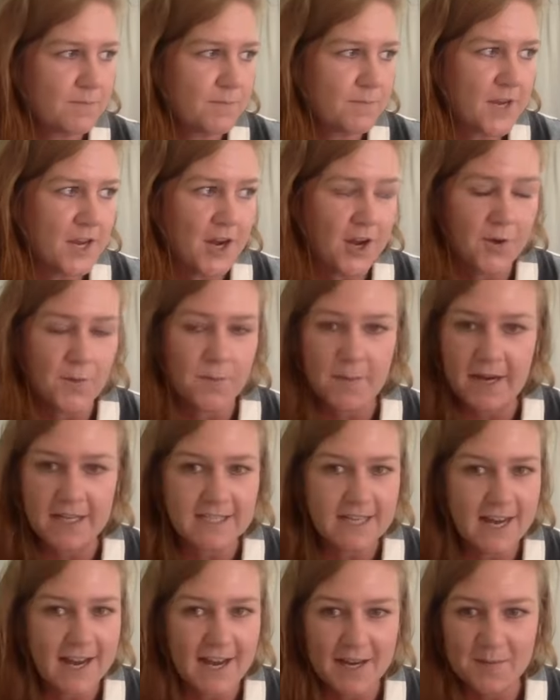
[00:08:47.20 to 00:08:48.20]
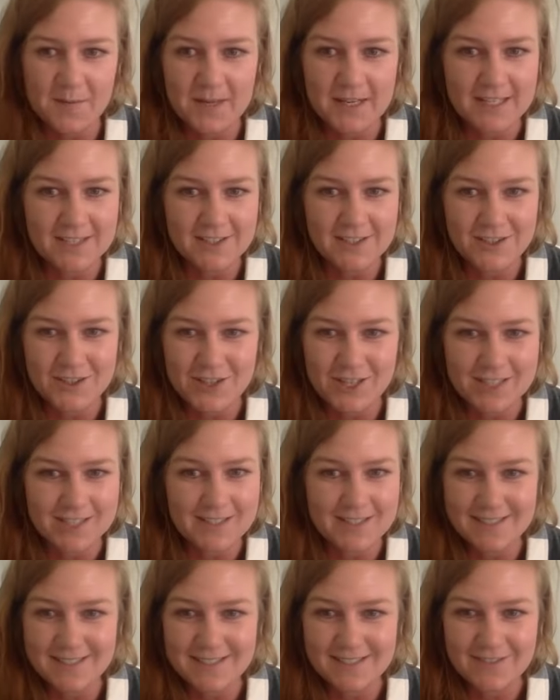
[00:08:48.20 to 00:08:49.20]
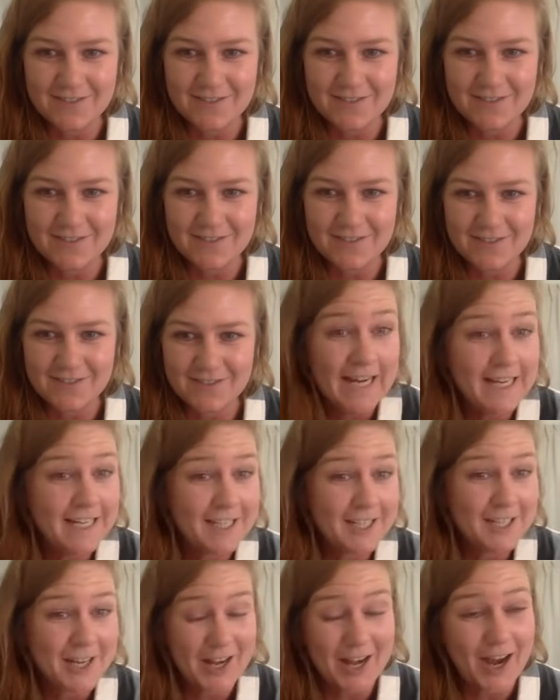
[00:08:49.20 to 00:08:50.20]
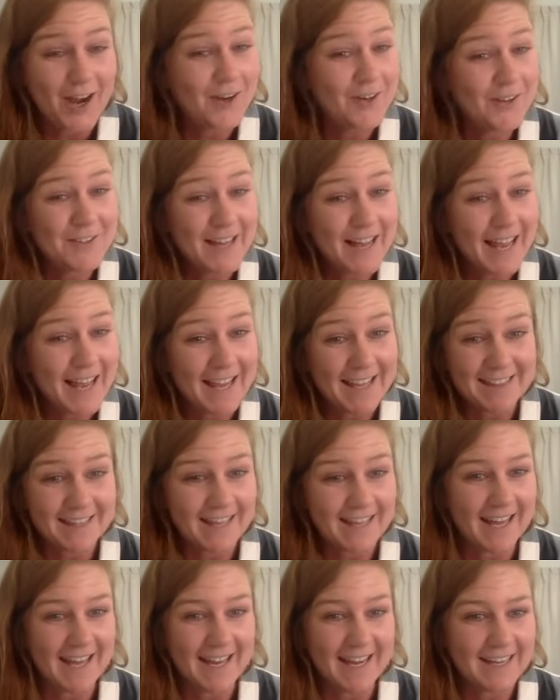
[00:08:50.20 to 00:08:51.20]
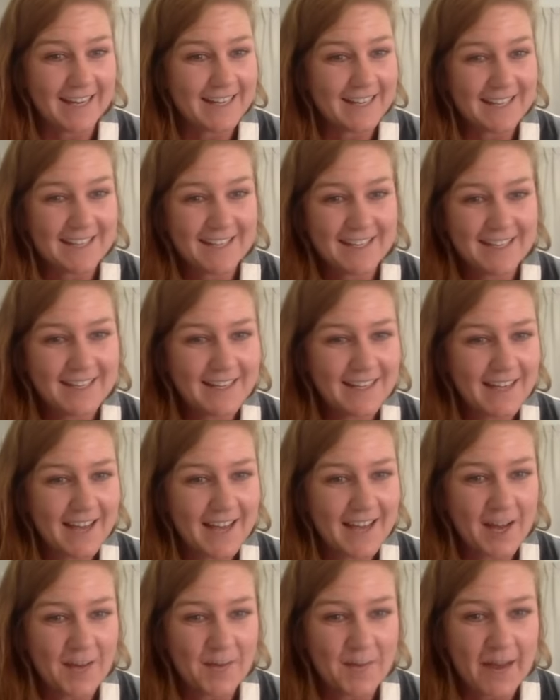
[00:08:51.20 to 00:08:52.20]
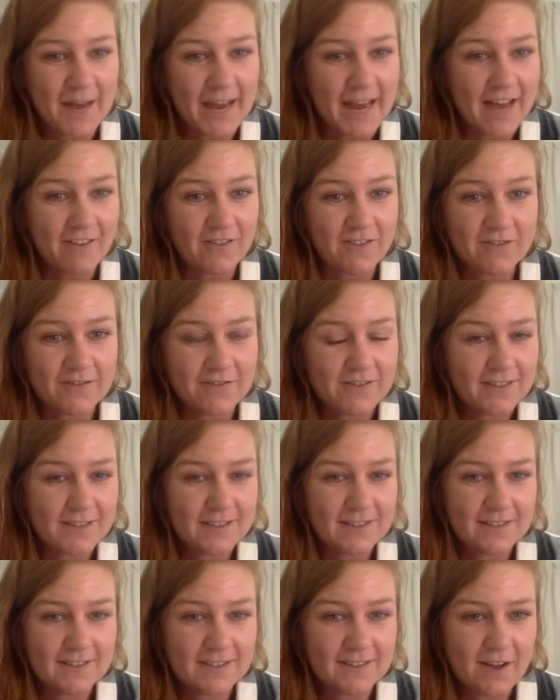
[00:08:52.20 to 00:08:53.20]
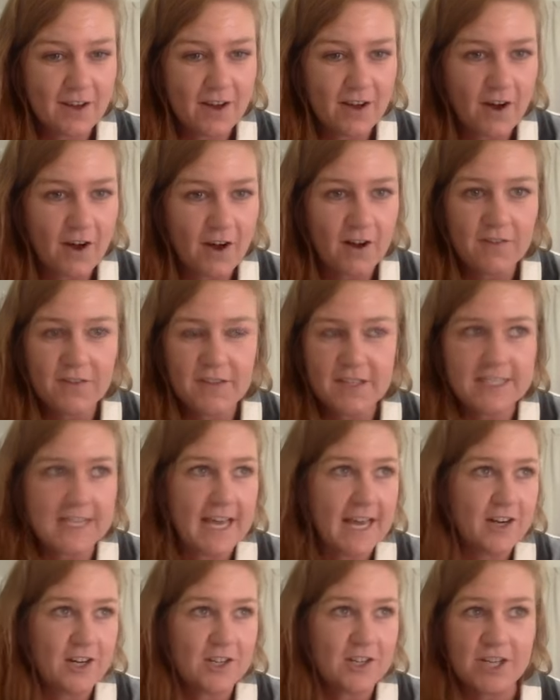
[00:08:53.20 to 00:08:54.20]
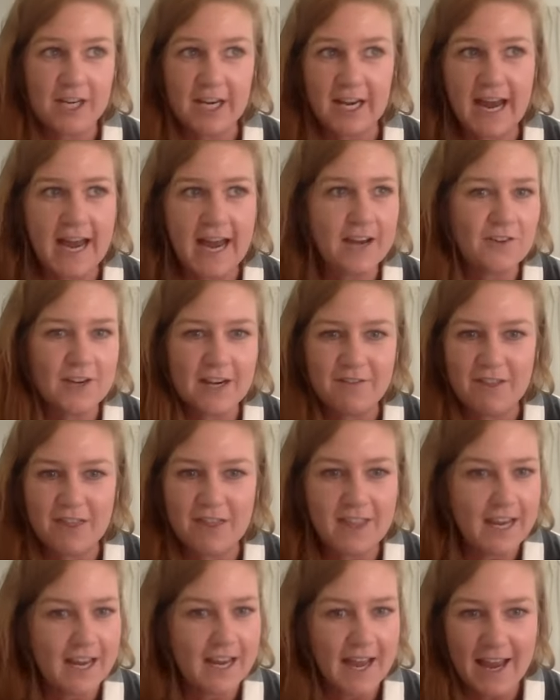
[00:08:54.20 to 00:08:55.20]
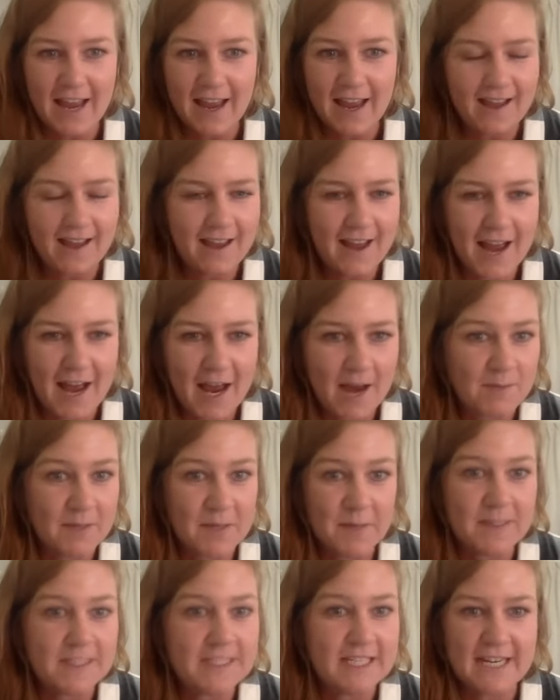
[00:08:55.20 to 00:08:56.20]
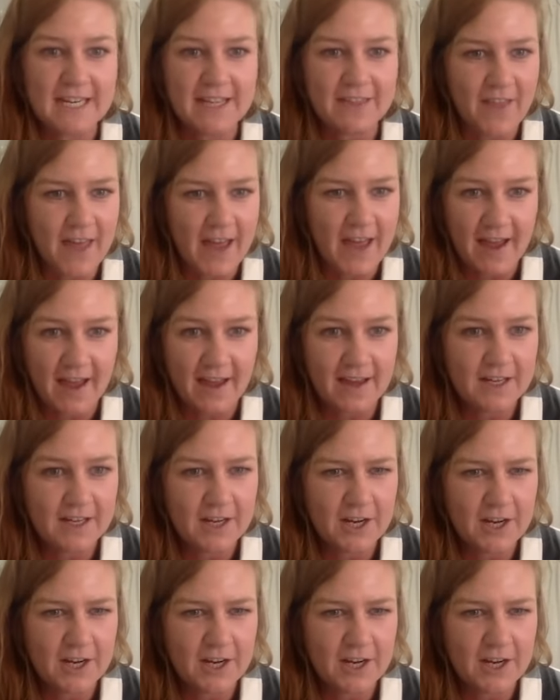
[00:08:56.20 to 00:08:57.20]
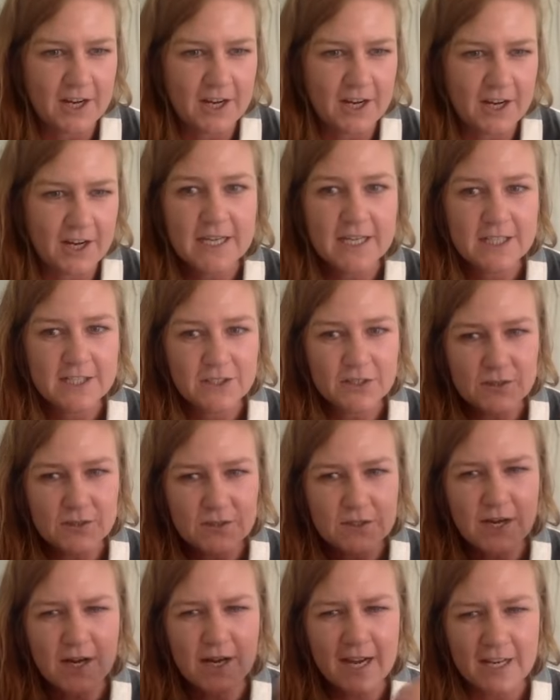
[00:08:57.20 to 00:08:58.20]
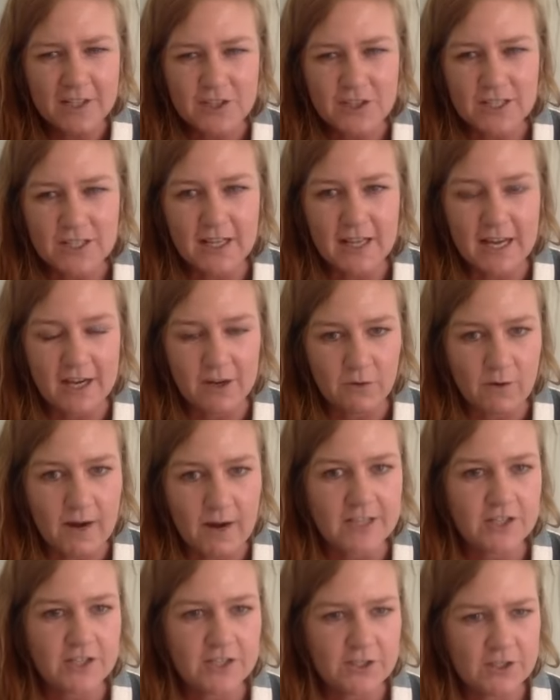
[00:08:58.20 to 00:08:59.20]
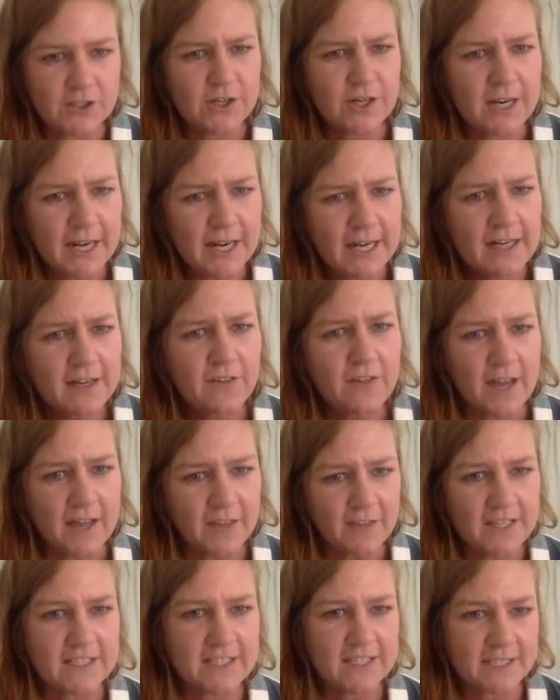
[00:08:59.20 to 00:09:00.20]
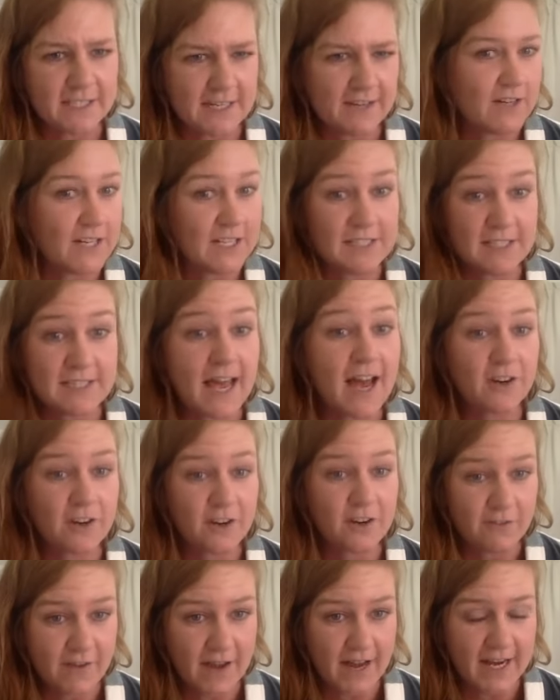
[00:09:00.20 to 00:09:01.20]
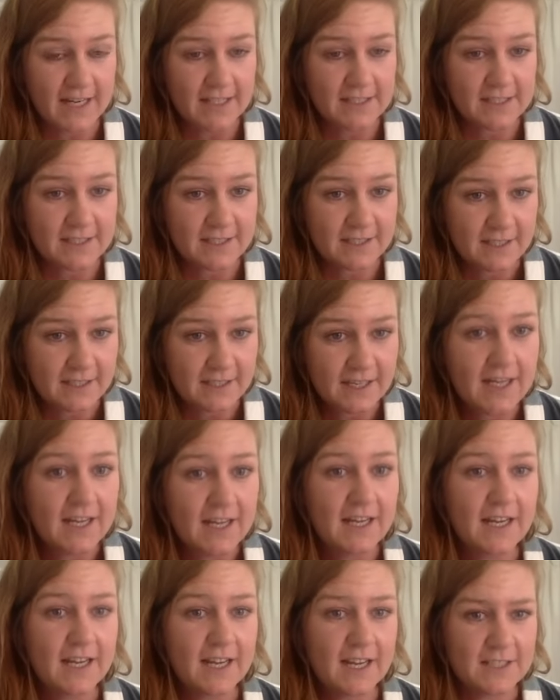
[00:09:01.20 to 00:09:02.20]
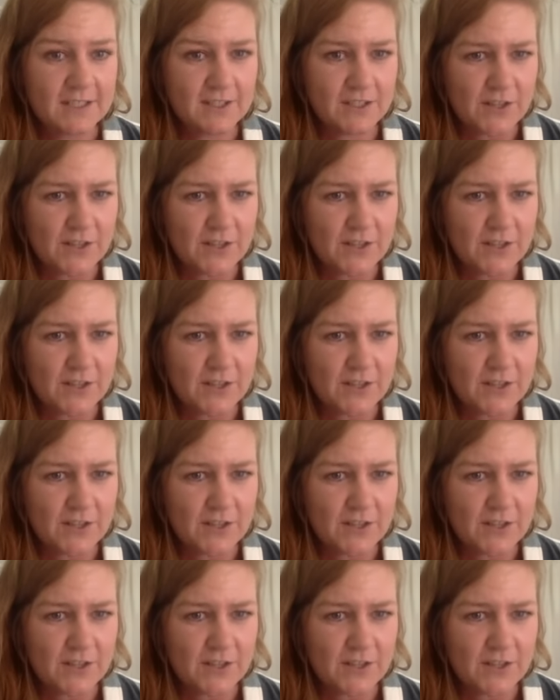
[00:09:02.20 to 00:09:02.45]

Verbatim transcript: you know my time is just free you know and like um i have all of this energy i don't even think i i'm limited in that you know so it's not actually like registering that this is even a sacrifice and